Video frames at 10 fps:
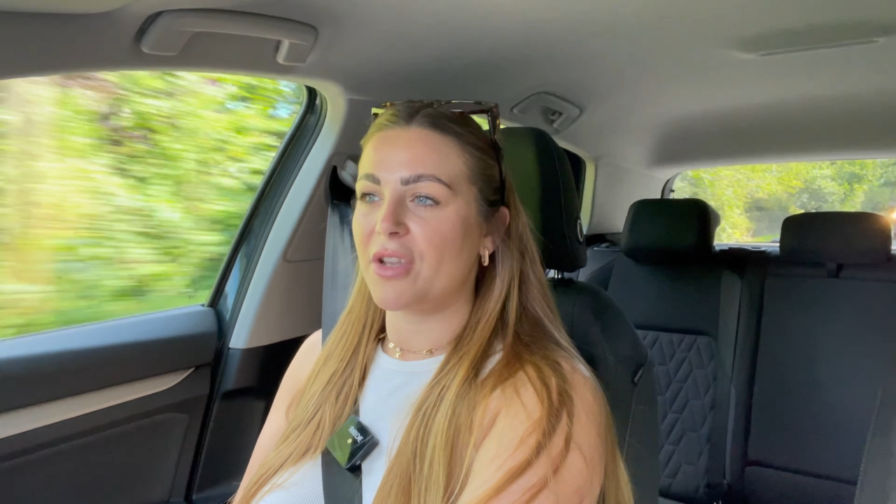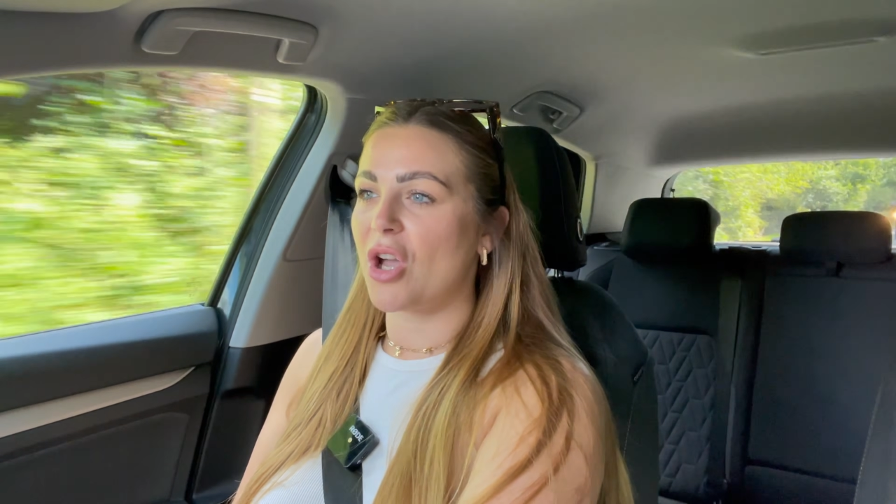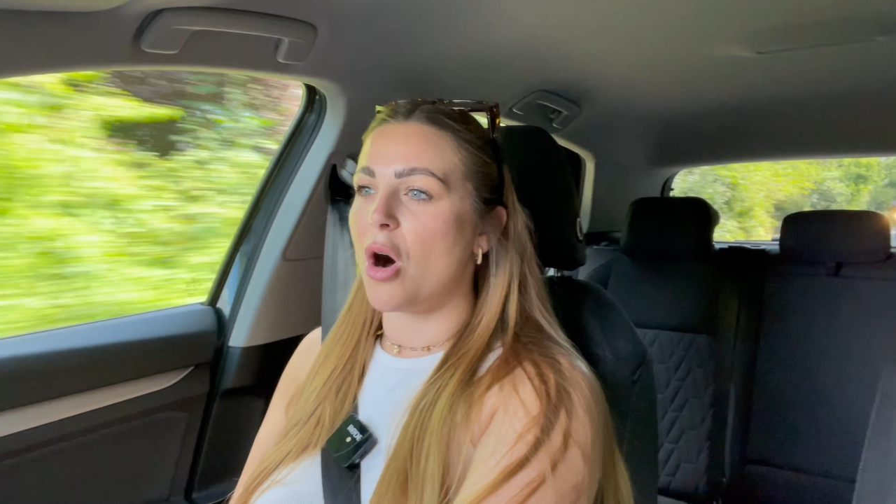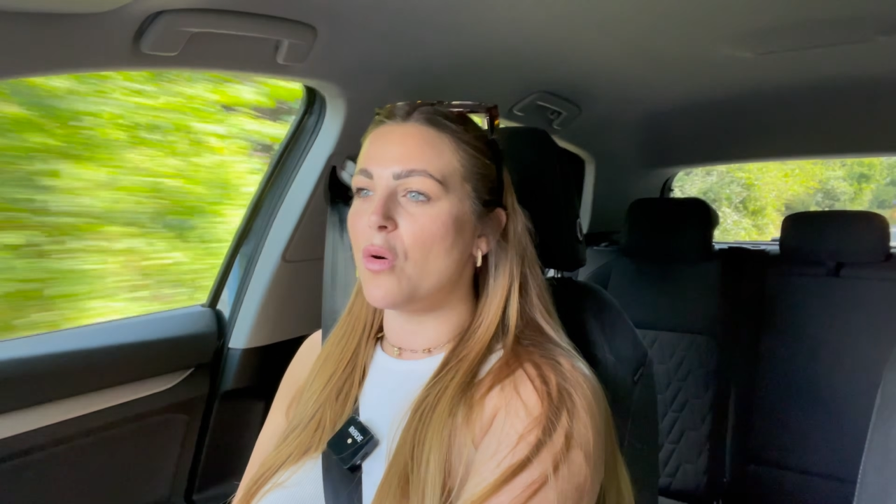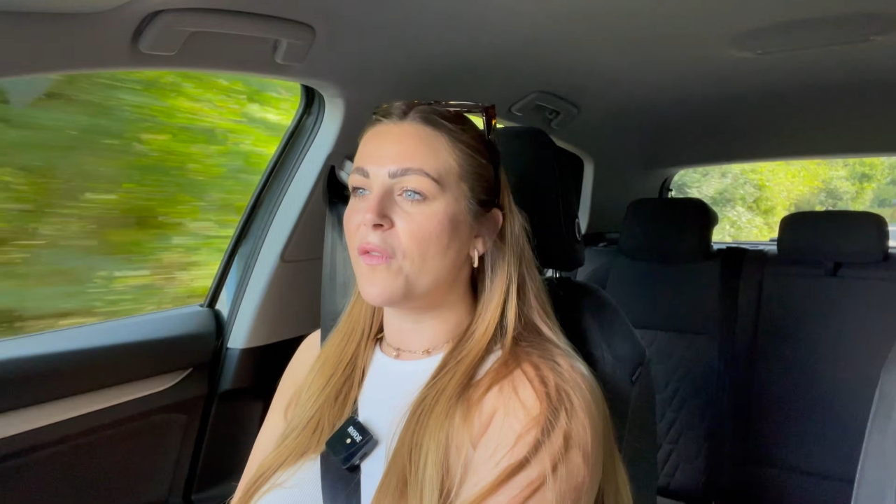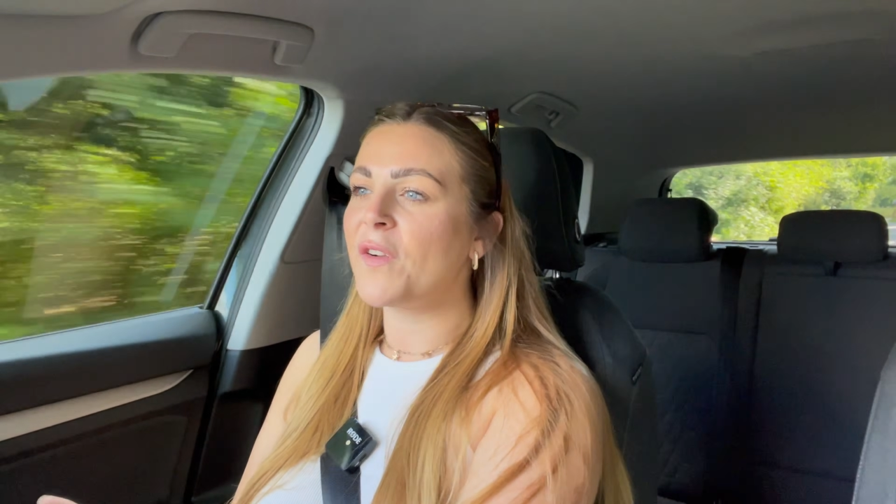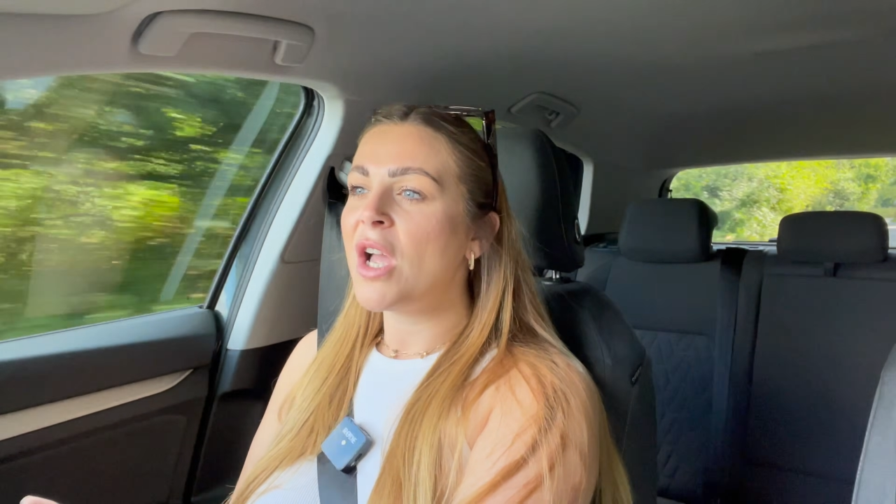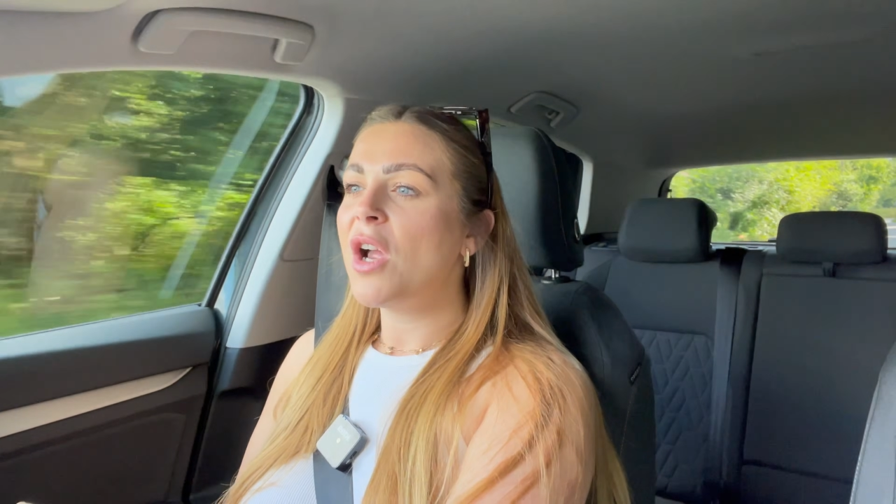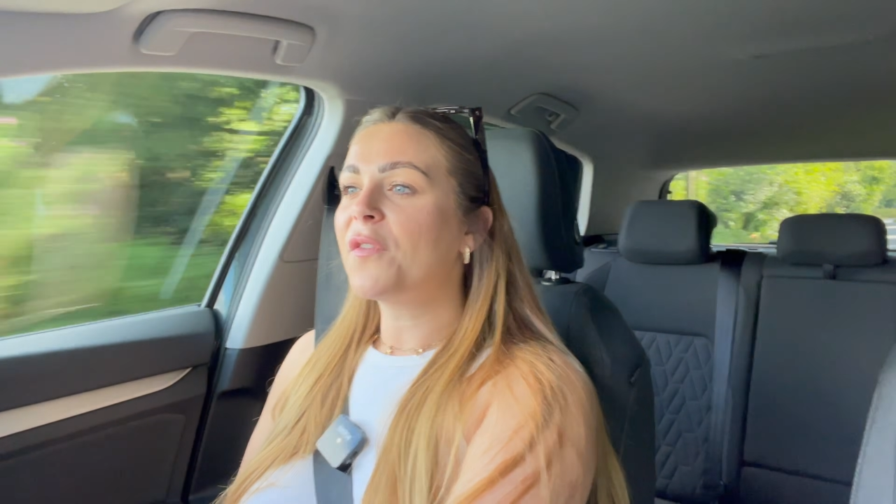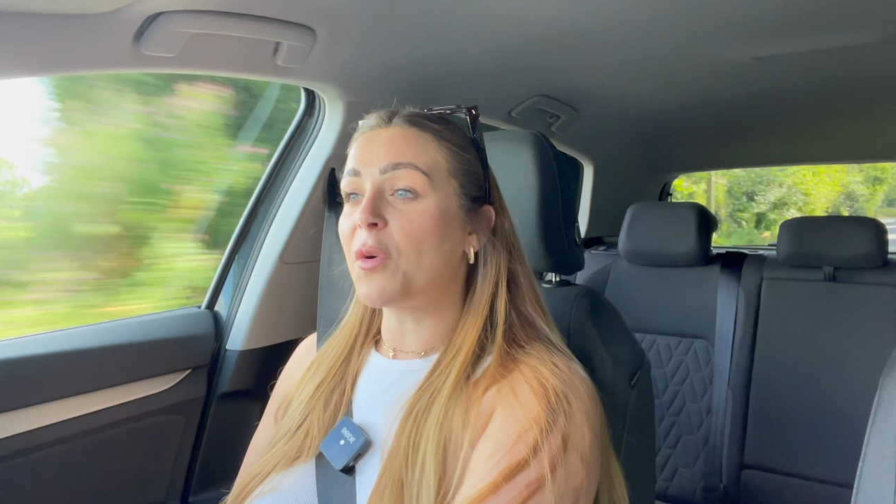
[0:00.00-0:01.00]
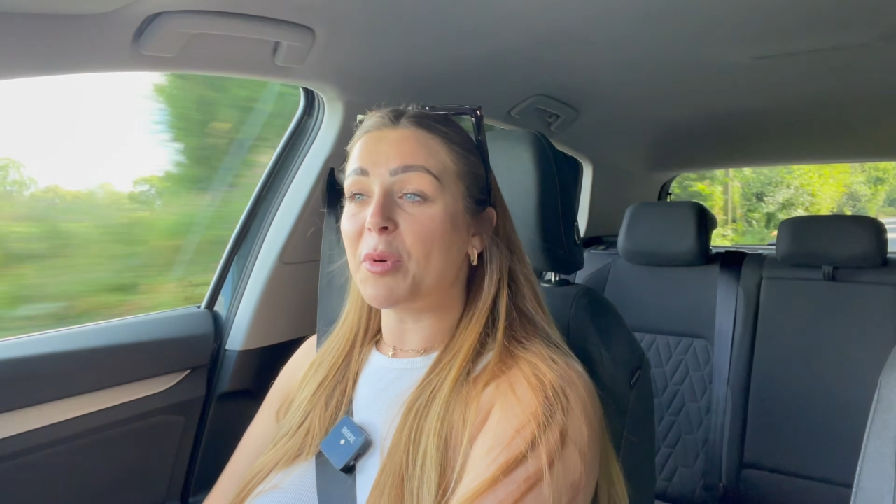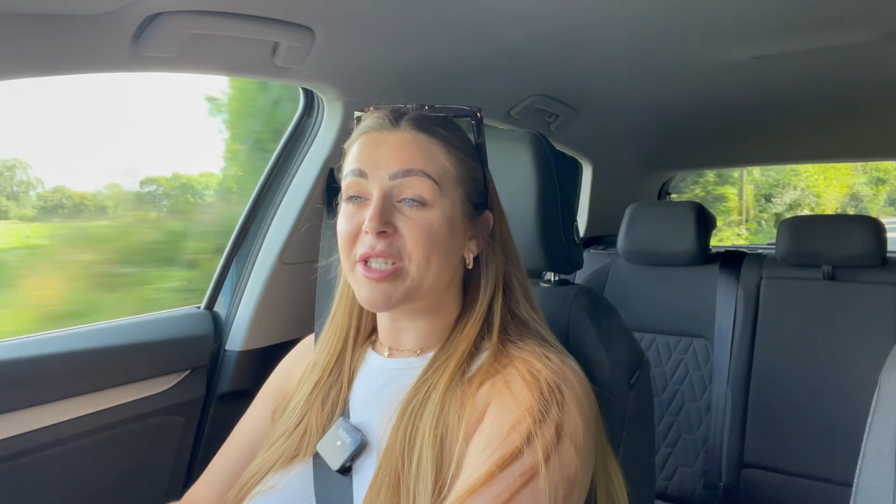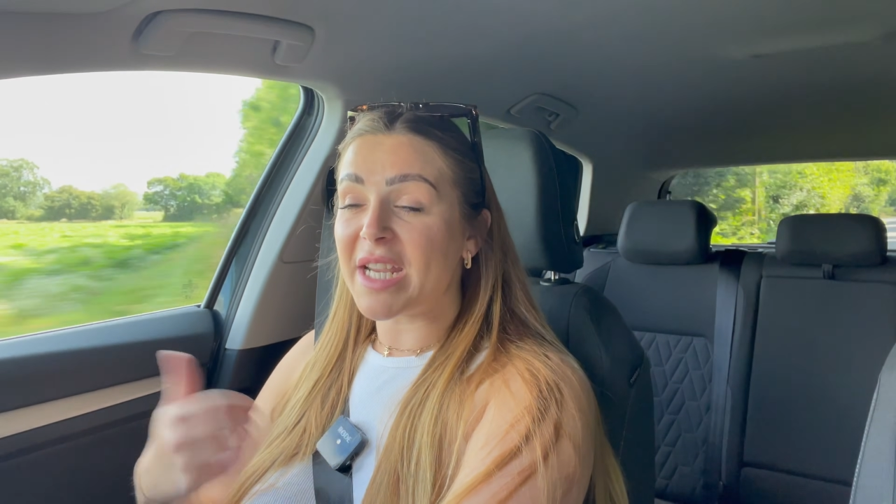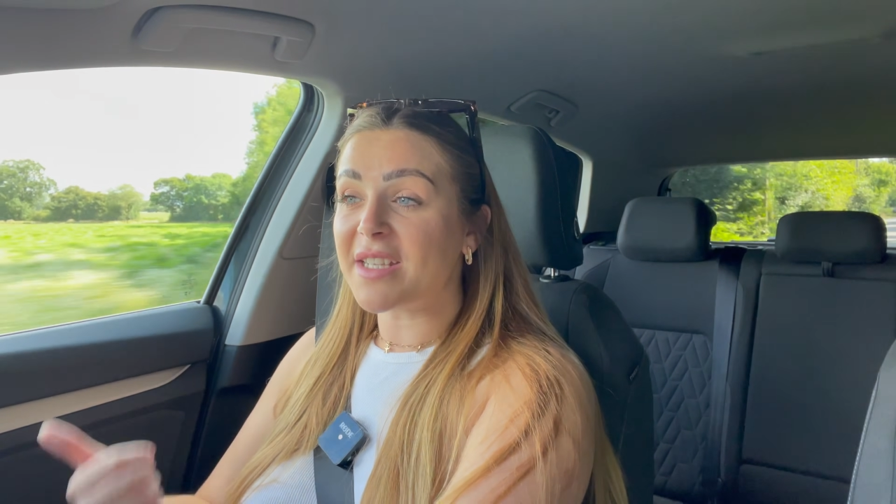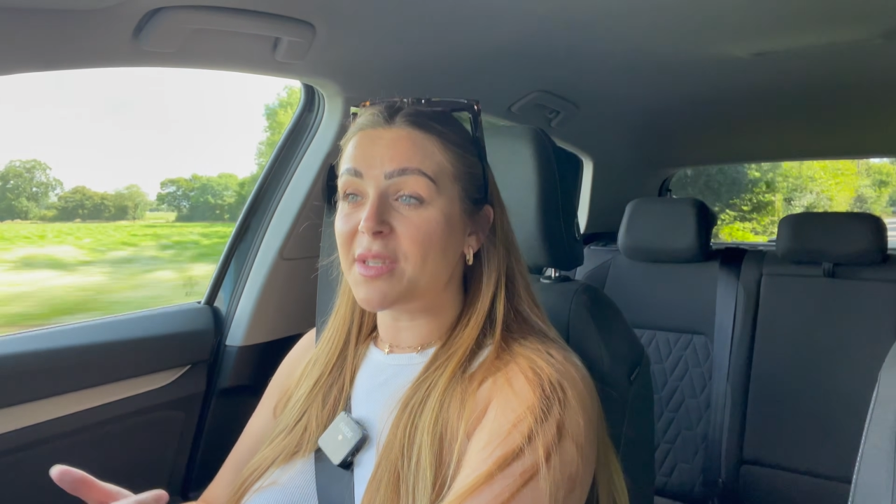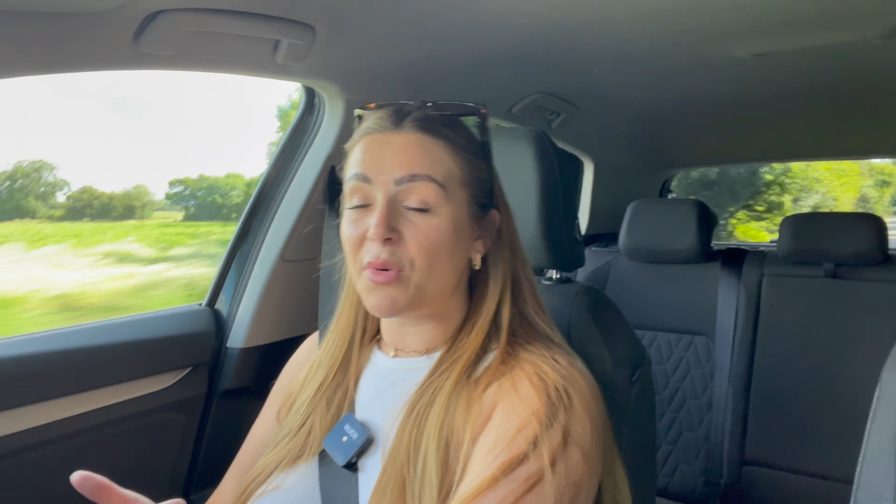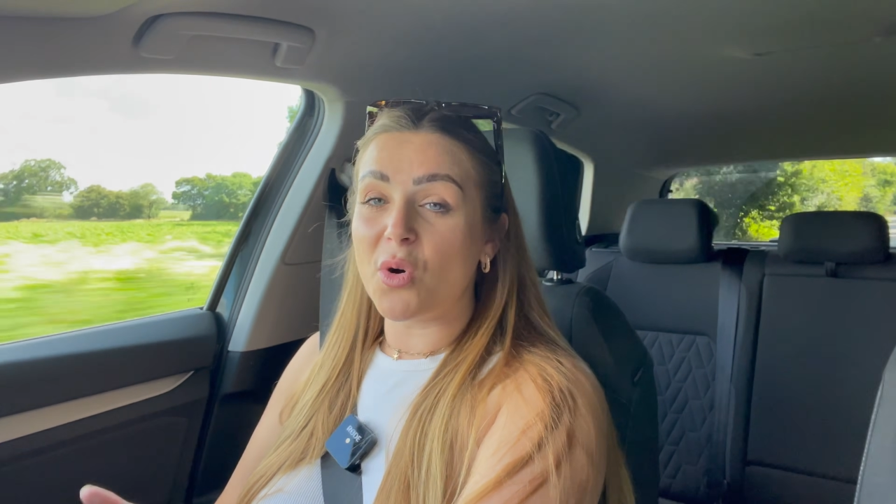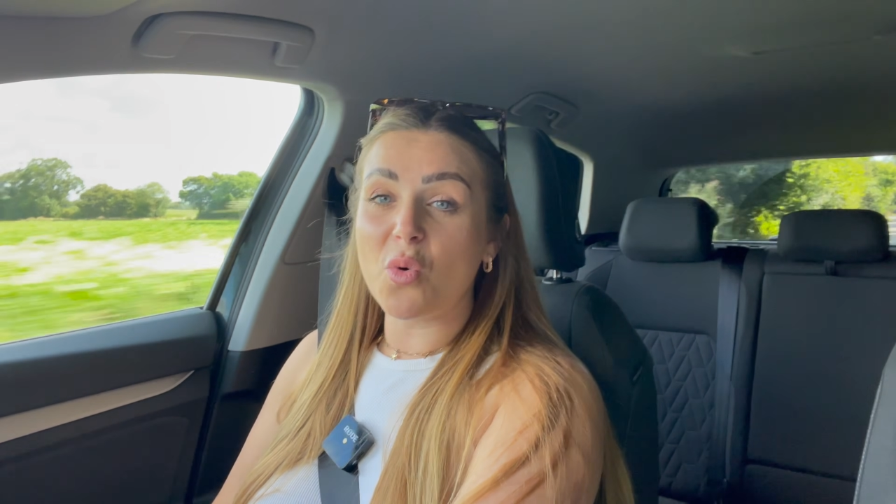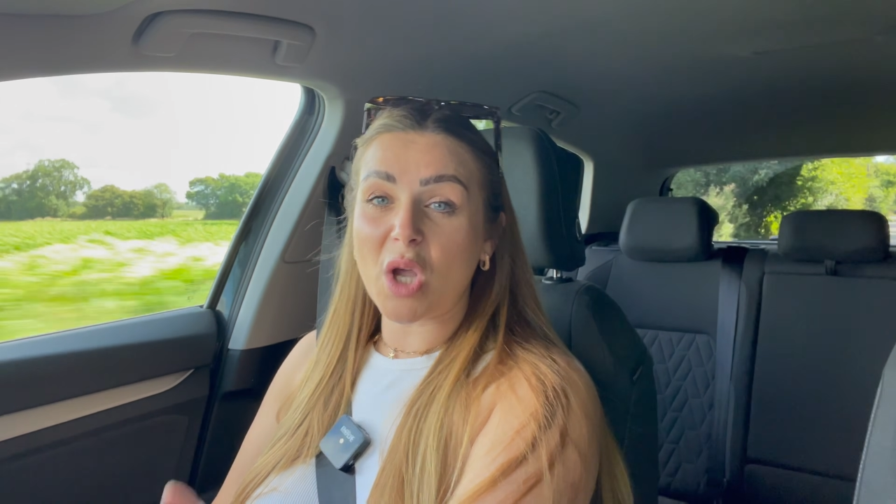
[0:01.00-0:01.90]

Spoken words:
Golf for a predictable,